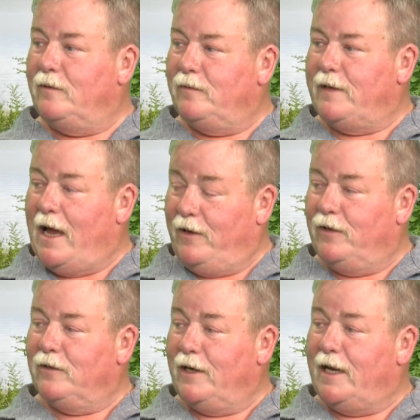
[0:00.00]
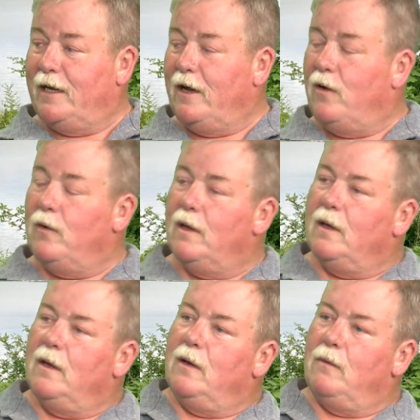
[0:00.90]
you now you can look at it yeah. and go,
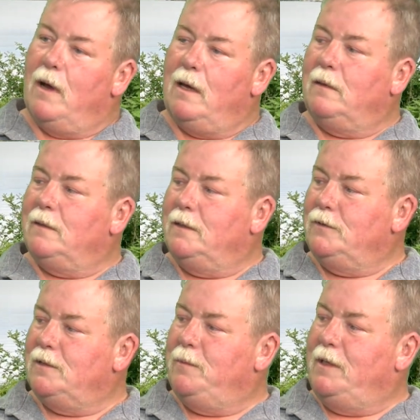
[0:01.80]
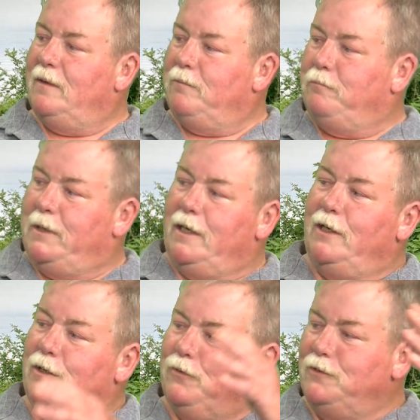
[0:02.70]
wow, there used to be a big
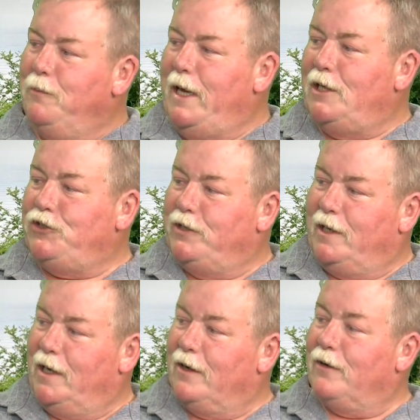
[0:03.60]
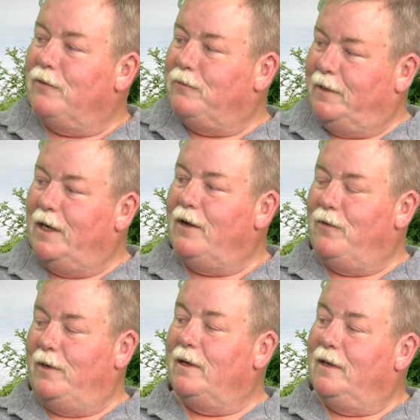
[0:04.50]
huge mansion here, you
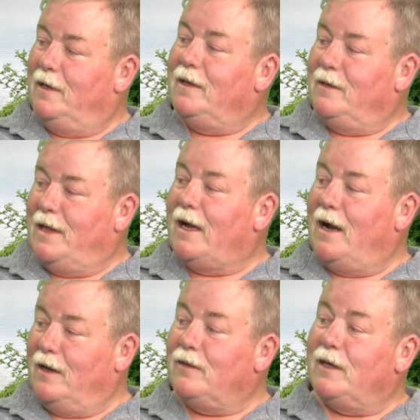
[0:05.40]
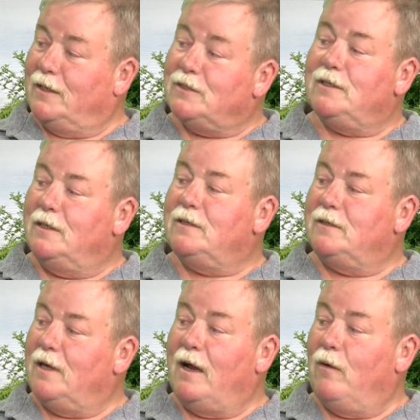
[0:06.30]
know. And, right. that kind of thing. It's, right. it's I